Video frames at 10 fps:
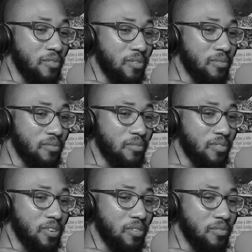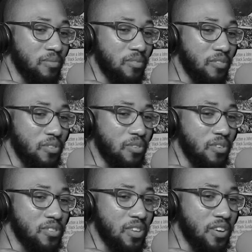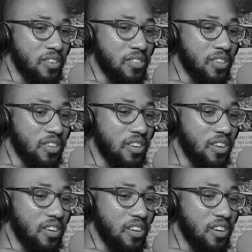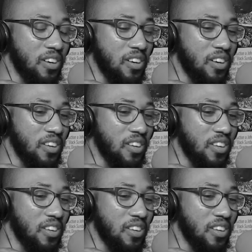them for a few years now, actually. I